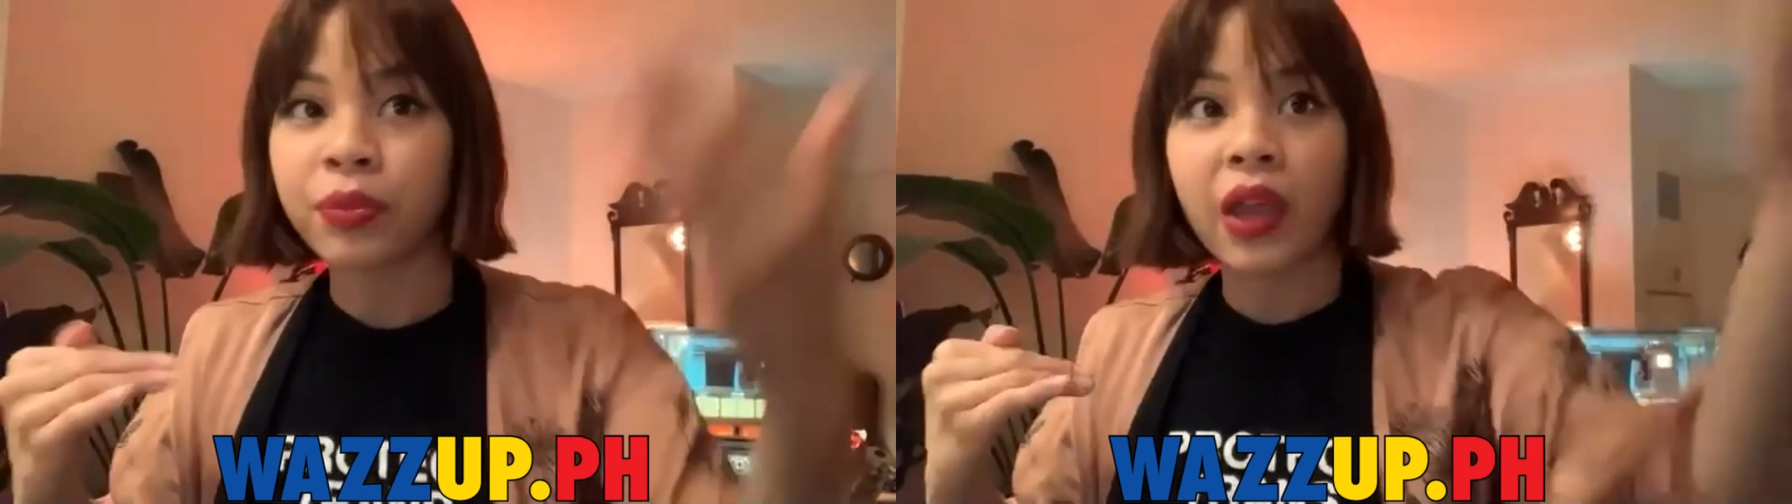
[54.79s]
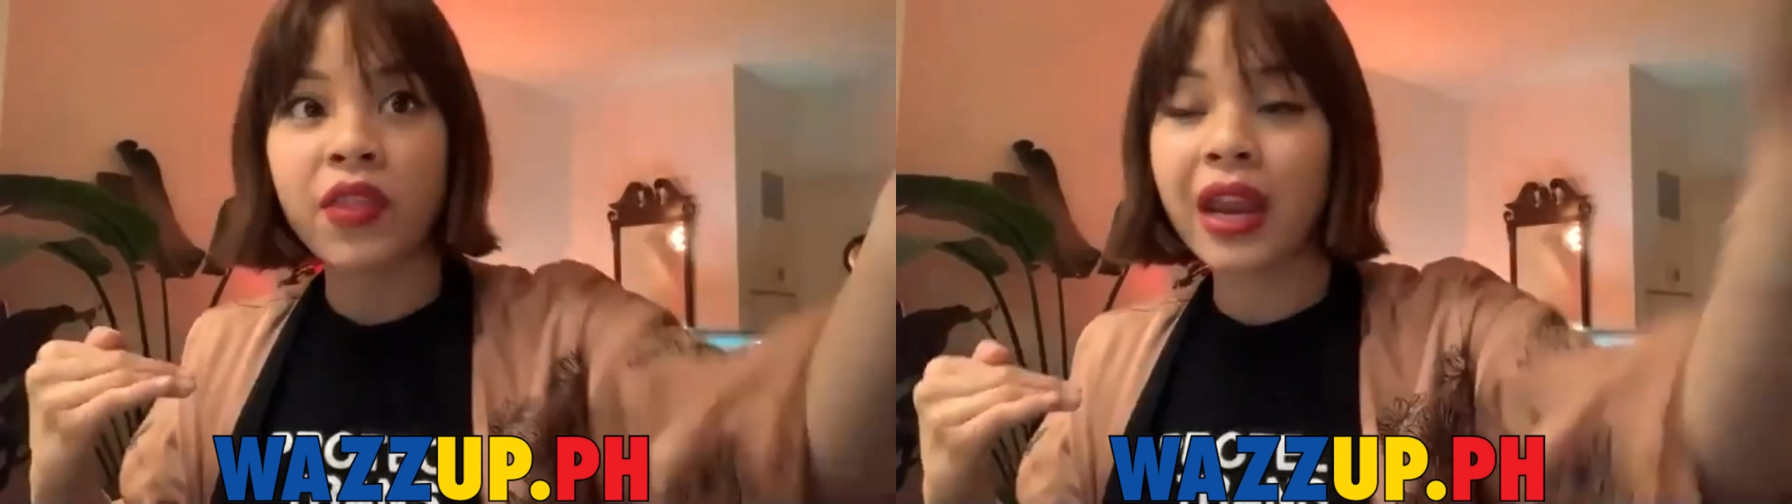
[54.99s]

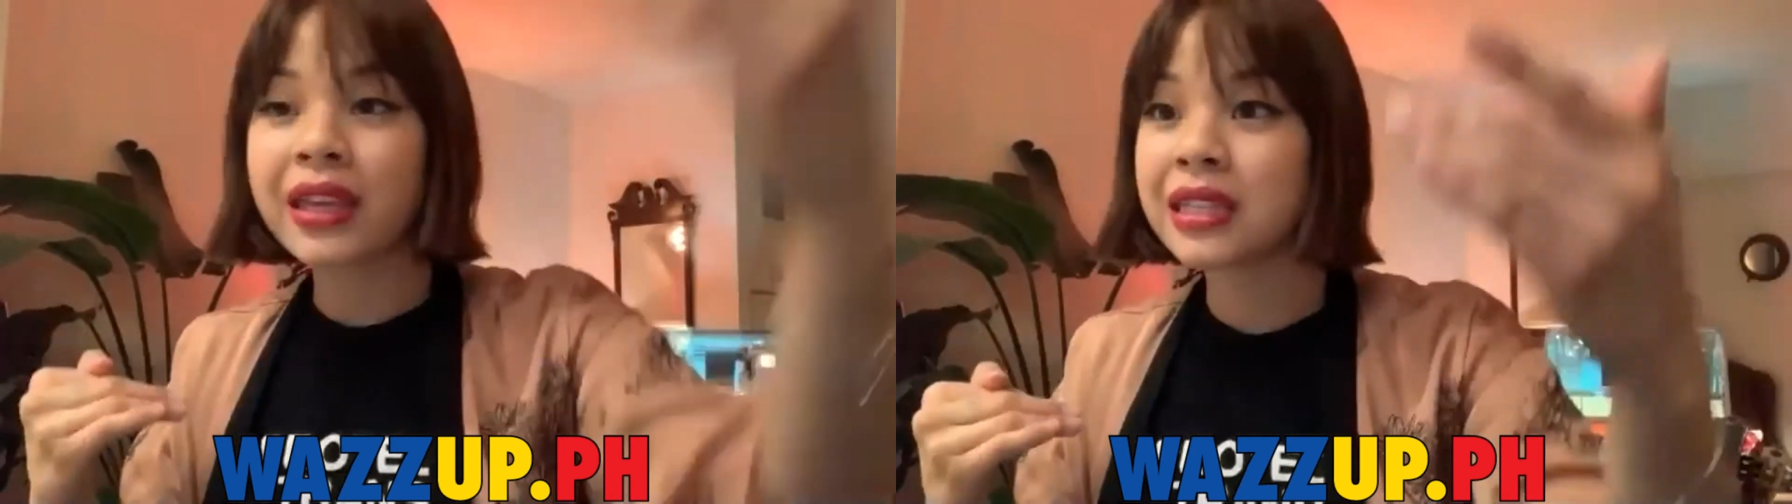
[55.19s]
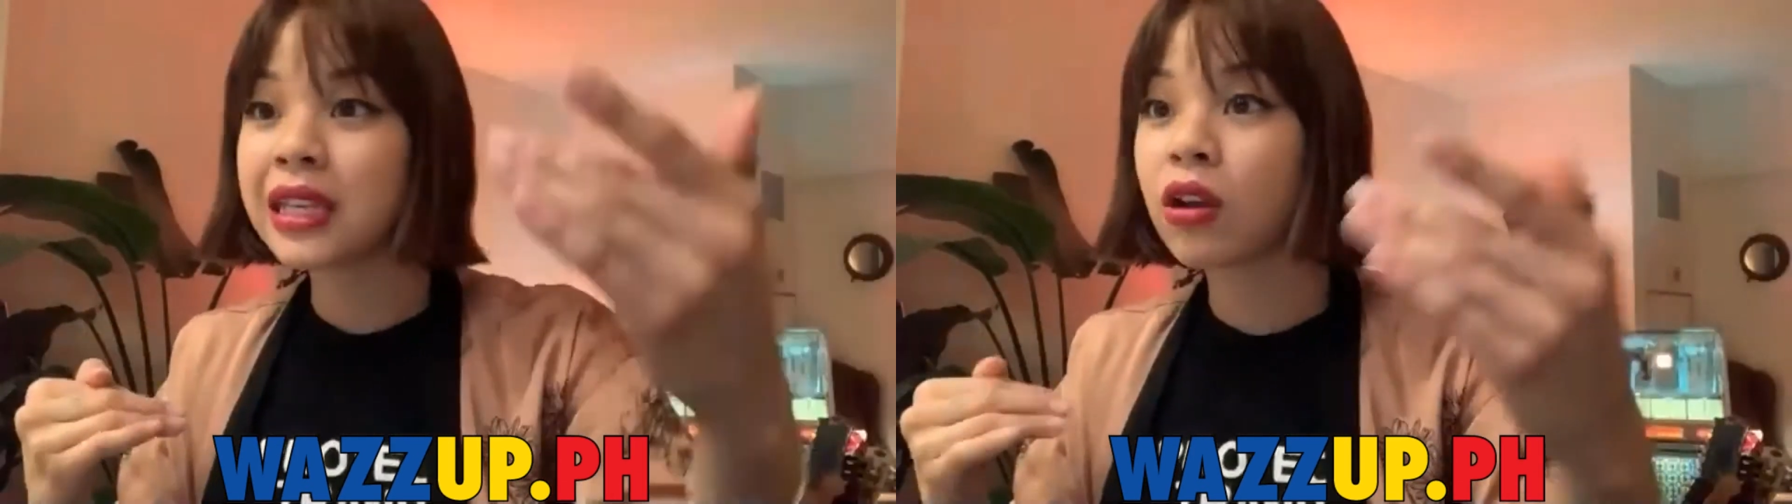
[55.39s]
And then I
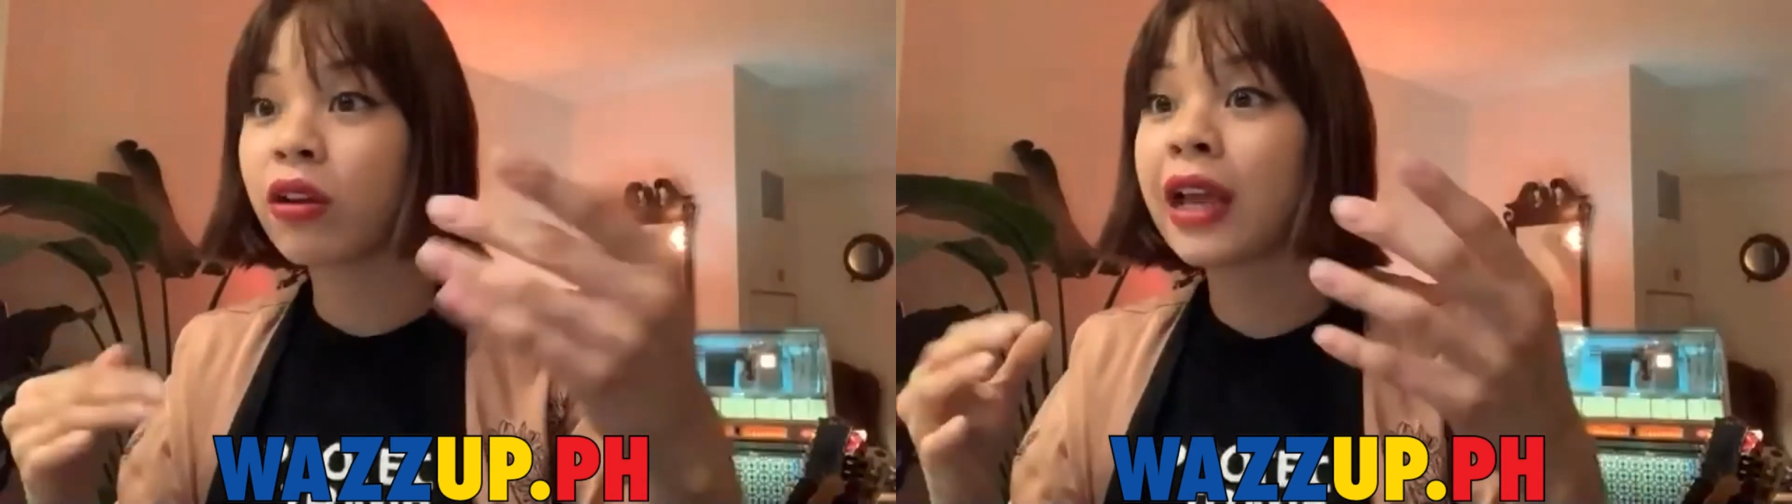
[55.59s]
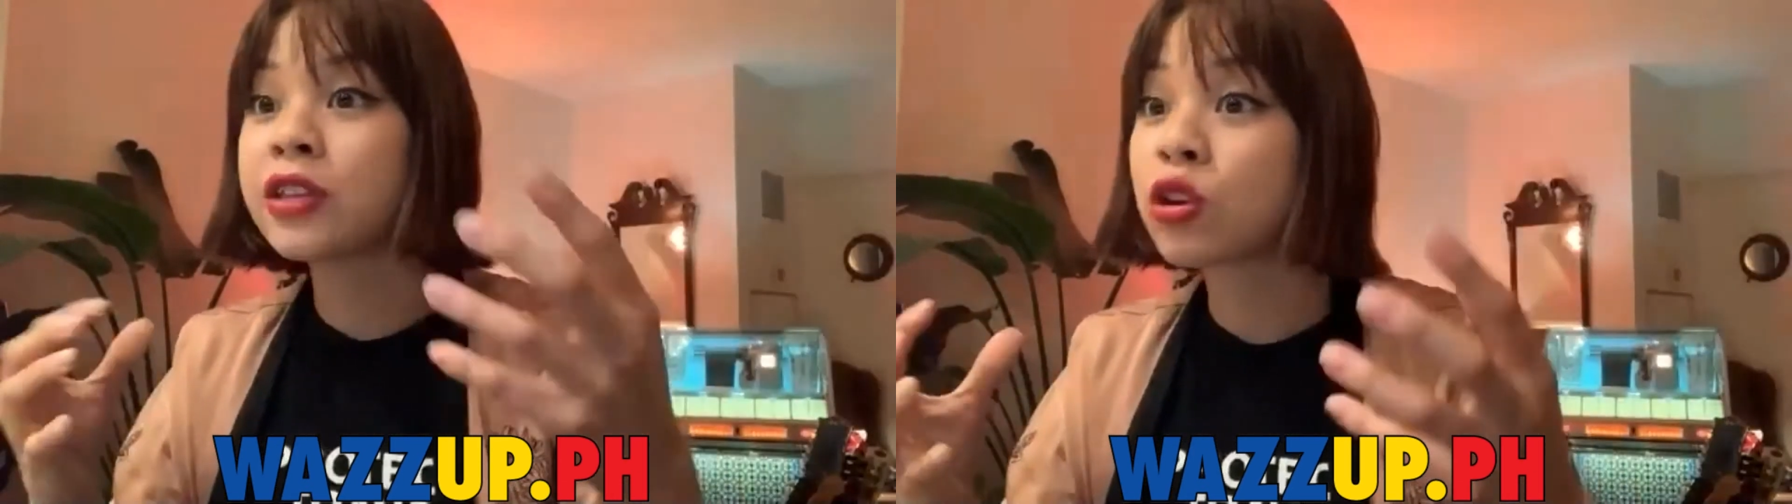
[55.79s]
see her
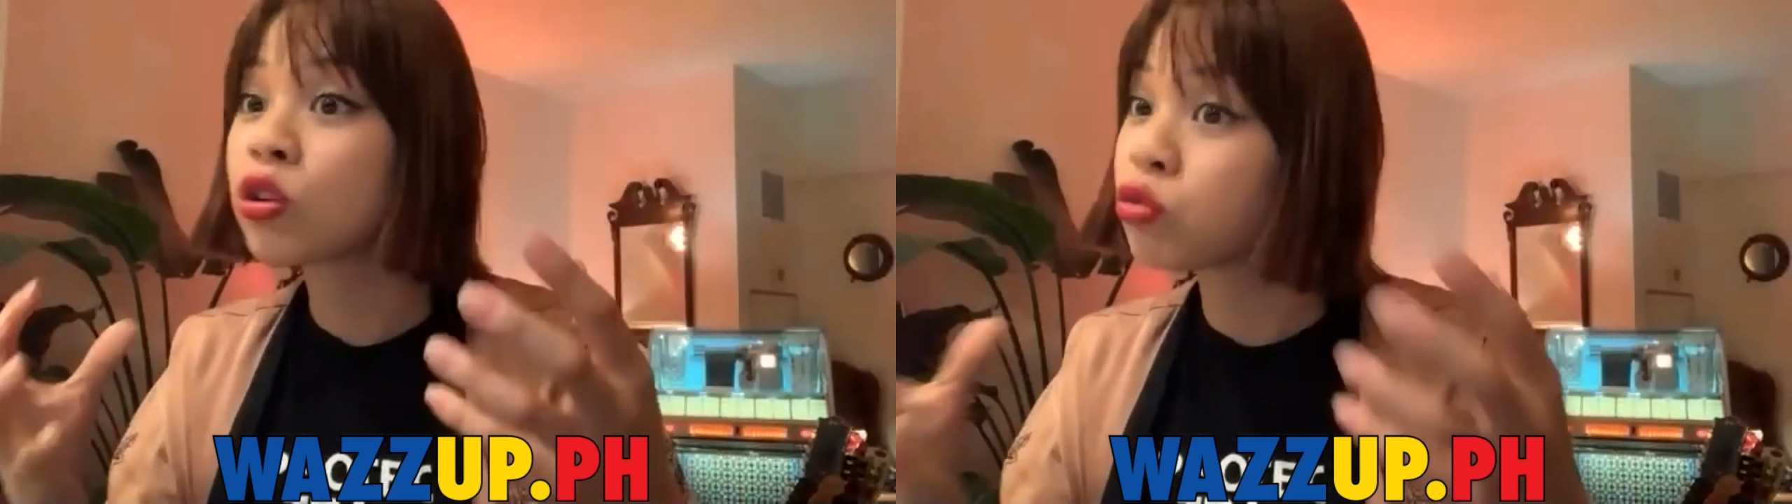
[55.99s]
and I start